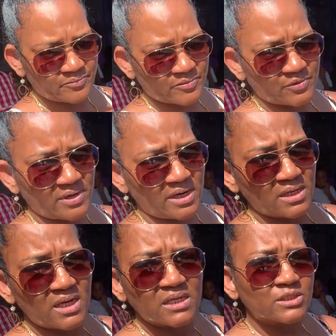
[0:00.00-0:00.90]
Right?
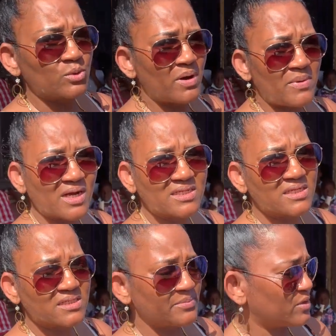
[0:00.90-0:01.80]
The supermarket
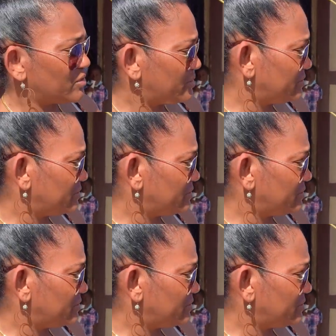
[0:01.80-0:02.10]
things them no good.